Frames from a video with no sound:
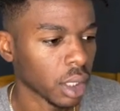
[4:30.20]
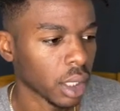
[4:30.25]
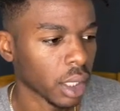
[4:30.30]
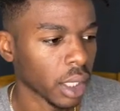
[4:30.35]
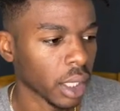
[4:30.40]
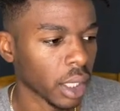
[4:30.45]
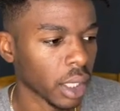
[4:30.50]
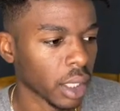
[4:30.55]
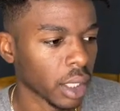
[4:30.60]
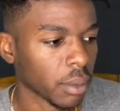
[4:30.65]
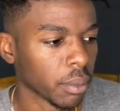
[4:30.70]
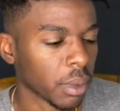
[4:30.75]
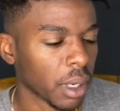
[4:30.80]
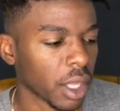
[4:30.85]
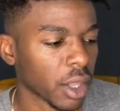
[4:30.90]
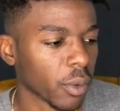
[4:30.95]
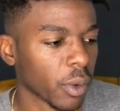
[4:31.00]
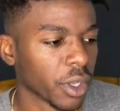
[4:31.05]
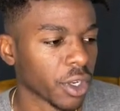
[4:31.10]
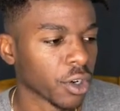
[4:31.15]
and
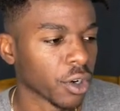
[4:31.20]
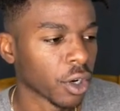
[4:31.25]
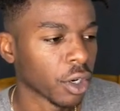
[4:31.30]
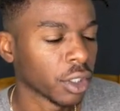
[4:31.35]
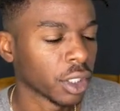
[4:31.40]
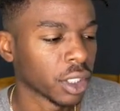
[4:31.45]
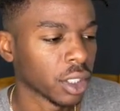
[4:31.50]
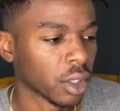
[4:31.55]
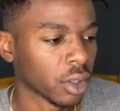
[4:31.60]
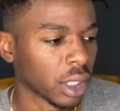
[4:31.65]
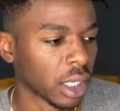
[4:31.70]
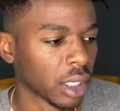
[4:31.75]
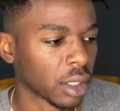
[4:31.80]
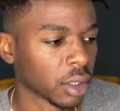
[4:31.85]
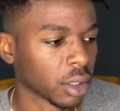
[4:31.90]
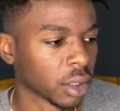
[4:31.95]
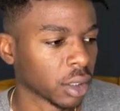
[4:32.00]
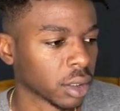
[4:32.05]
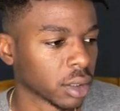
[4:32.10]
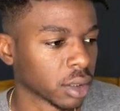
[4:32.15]
by the way, you're earning, oh, not
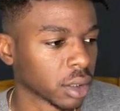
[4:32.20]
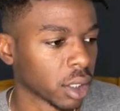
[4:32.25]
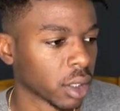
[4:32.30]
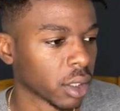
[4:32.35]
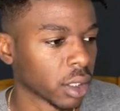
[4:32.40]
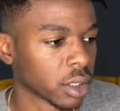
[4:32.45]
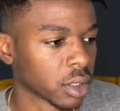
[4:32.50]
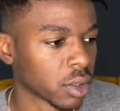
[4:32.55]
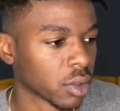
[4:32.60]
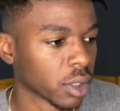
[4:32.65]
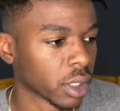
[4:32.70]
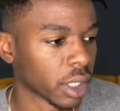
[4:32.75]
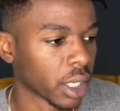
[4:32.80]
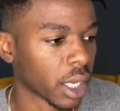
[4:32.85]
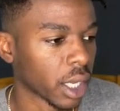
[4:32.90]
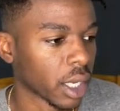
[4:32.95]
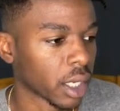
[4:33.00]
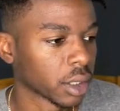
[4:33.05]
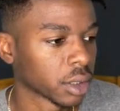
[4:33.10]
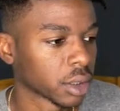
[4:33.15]
earnings, sorry, let's go to
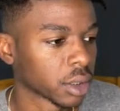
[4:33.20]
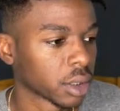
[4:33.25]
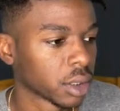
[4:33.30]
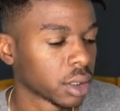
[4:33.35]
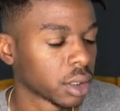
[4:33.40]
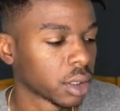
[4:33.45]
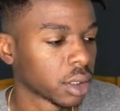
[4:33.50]
cash.